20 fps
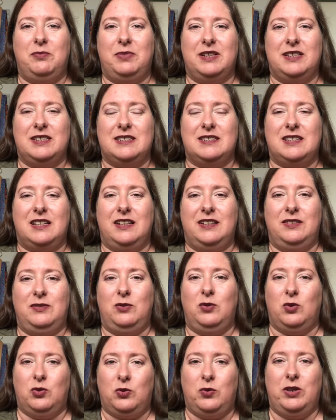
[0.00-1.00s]
but I'm
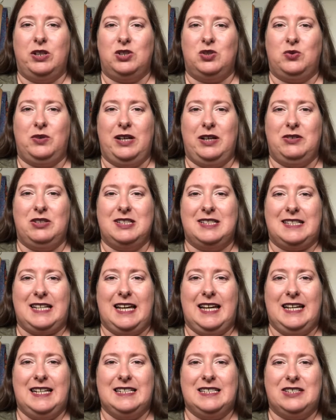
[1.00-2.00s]
not quite sure how to
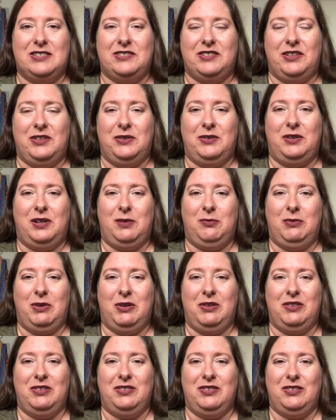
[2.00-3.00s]
say it, so I'm
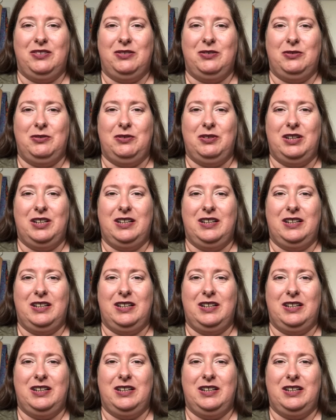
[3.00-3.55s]
going to